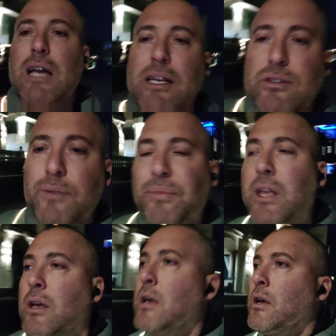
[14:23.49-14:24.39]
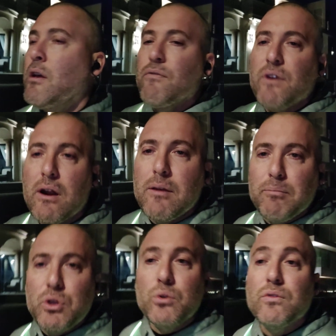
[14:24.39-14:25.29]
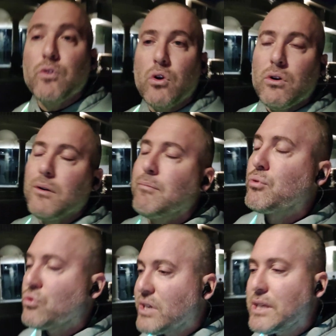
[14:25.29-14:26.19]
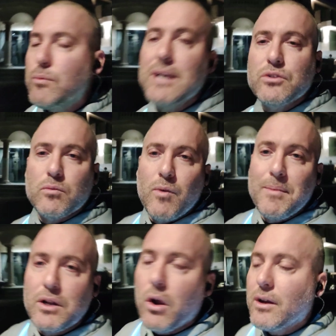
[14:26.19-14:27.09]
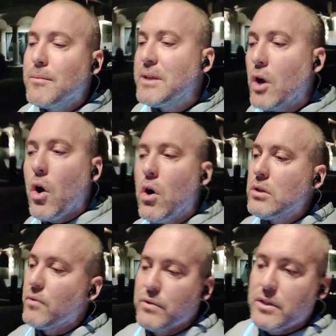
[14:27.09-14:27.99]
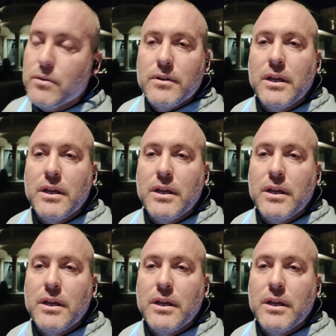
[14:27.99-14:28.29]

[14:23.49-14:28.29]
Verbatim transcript: Guys, very beautiful, pretty Western women are going to be all over you